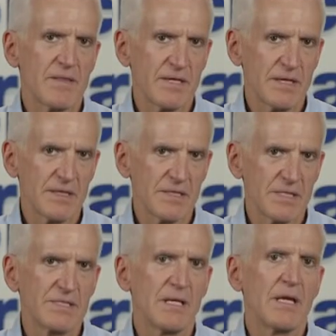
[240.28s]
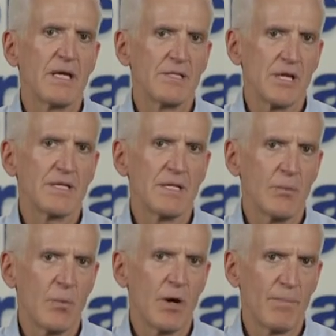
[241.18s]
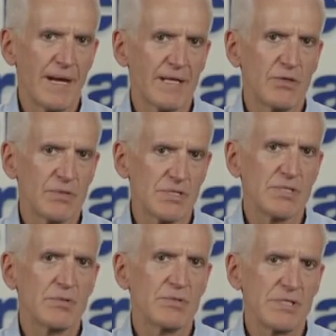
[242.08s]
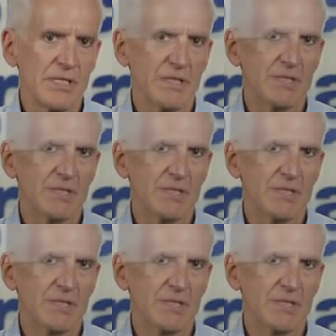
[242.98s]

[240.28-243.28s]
of the existing HID wall pack units you see